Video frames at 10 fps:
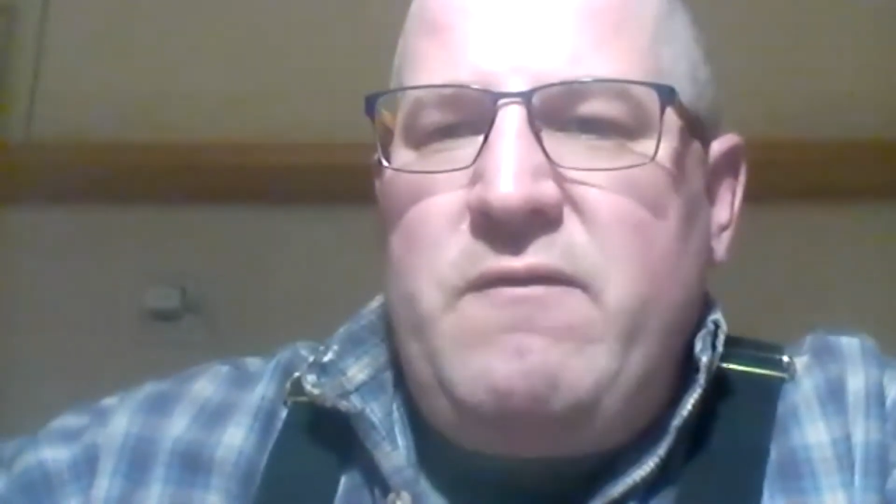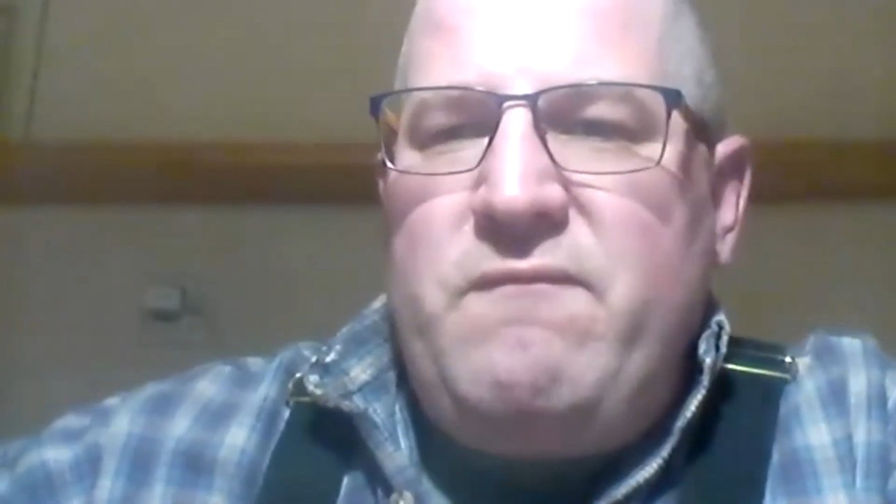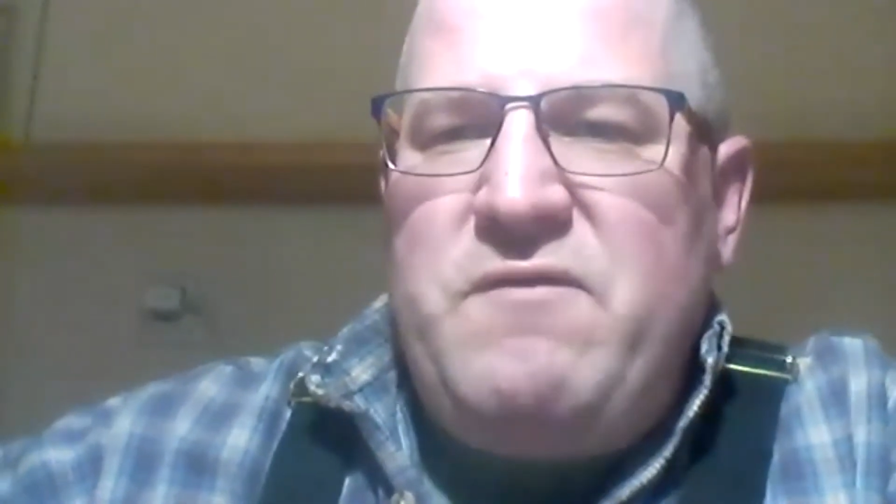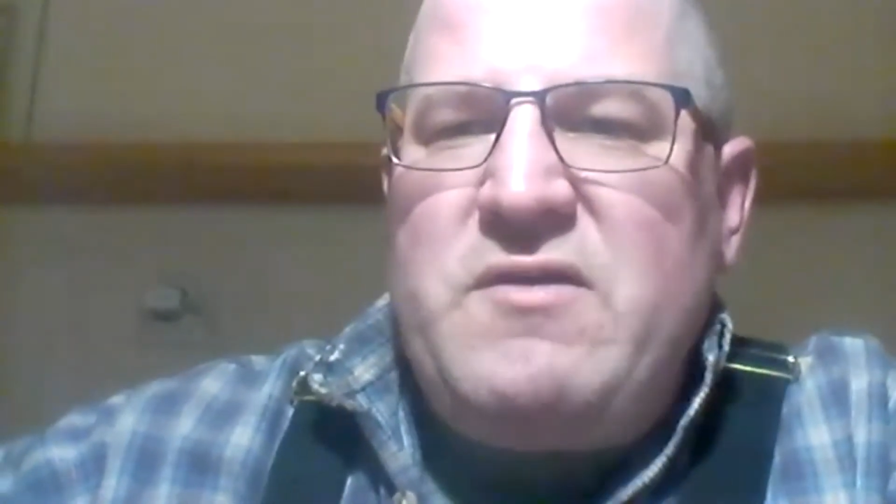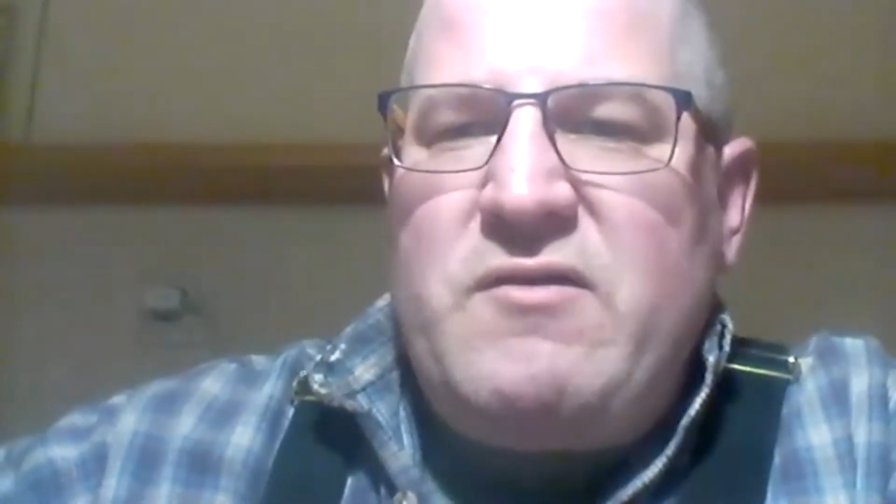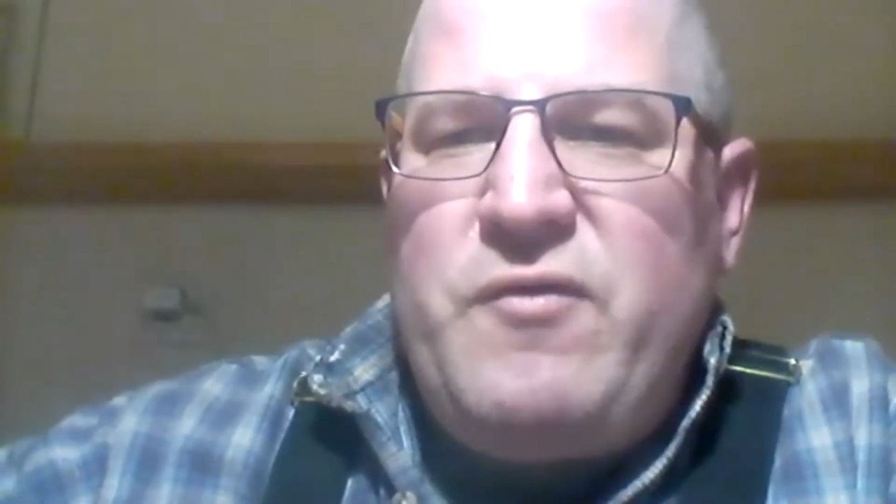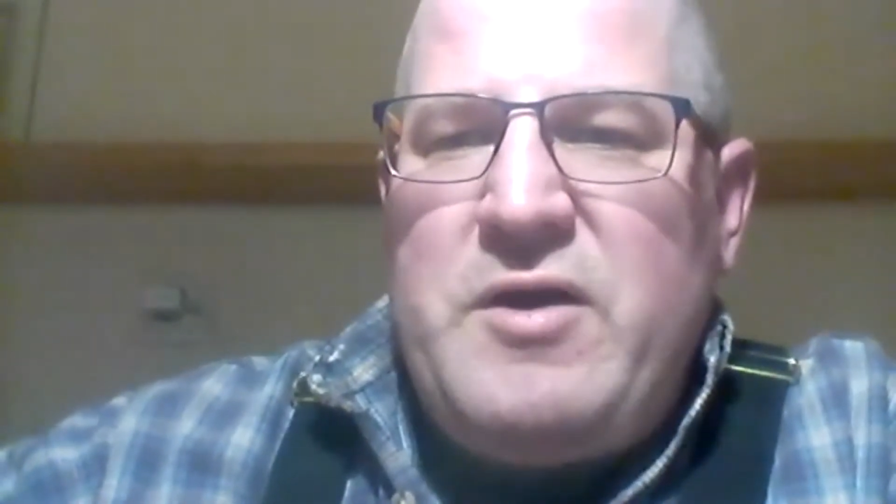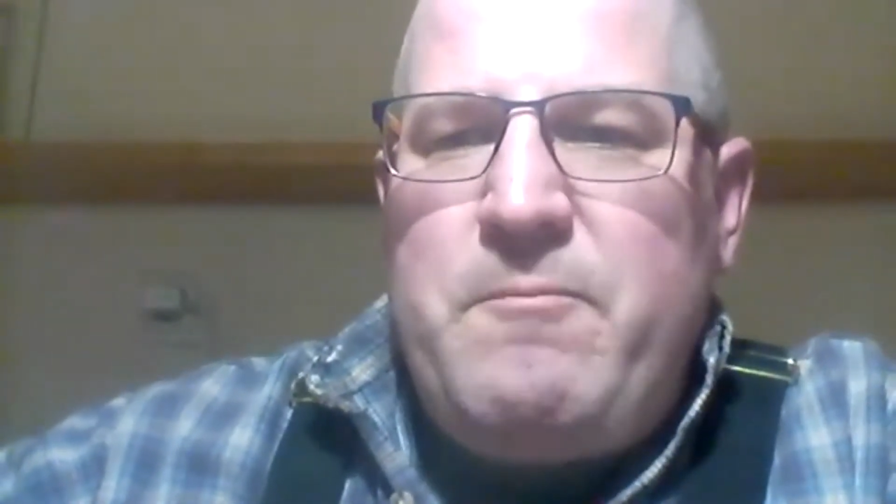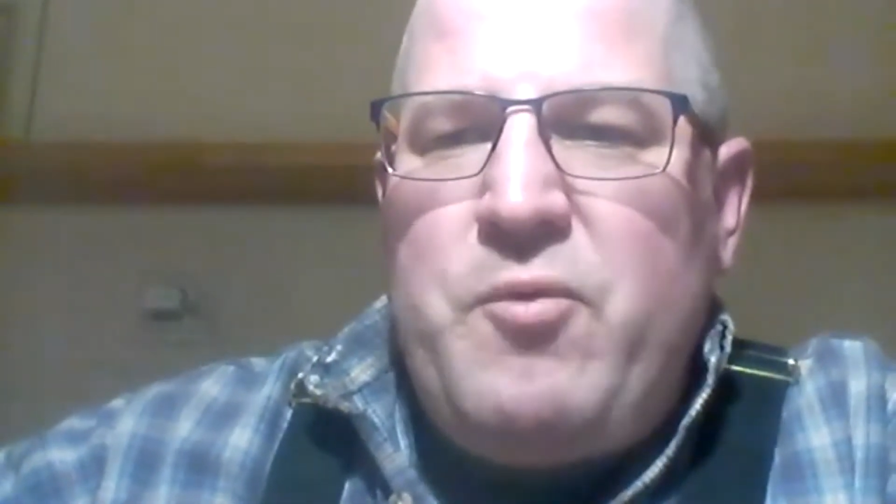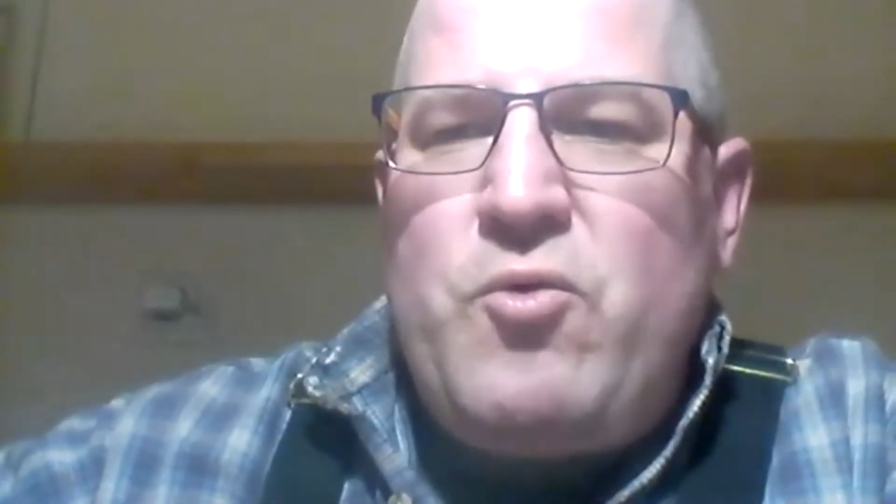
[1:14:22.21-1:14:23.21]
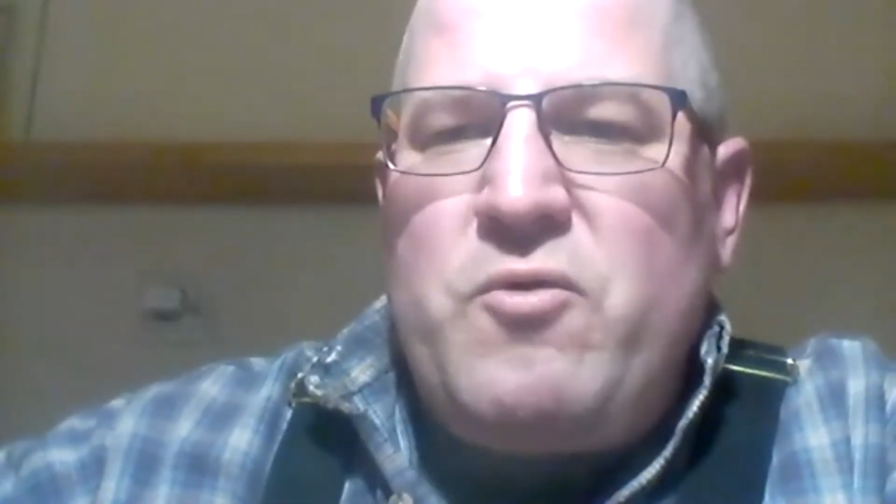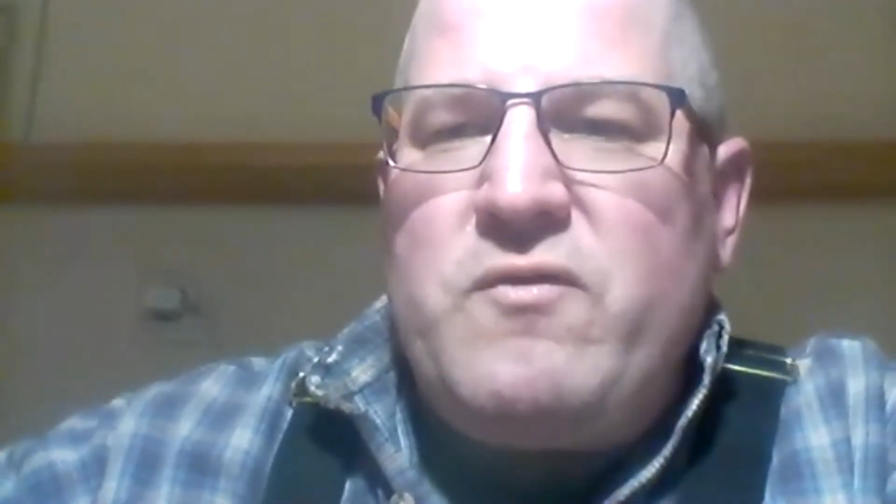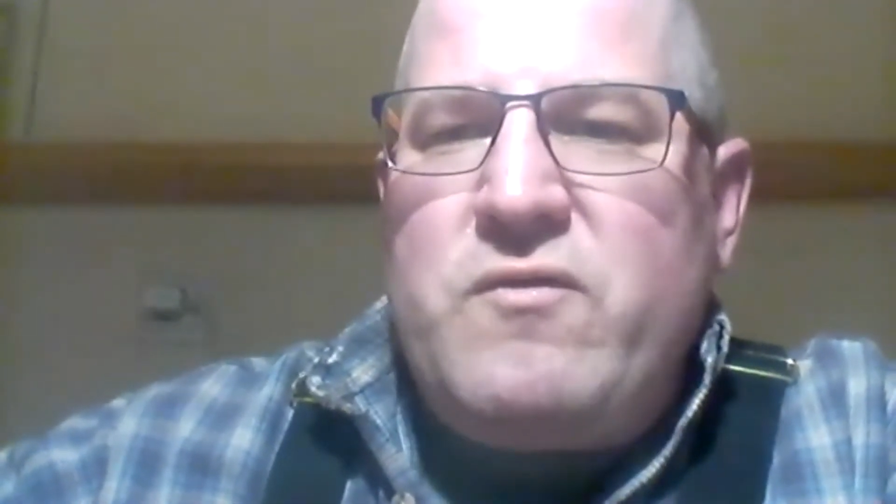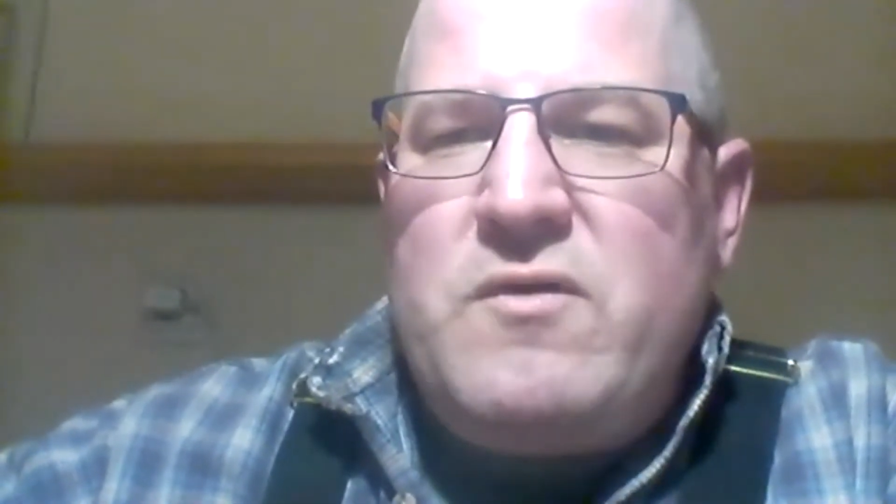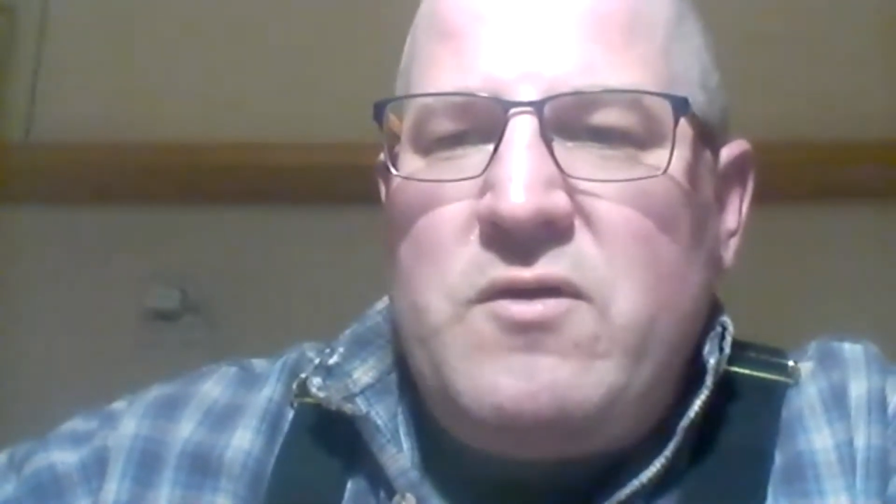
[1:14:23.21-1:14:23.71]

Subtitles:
very important,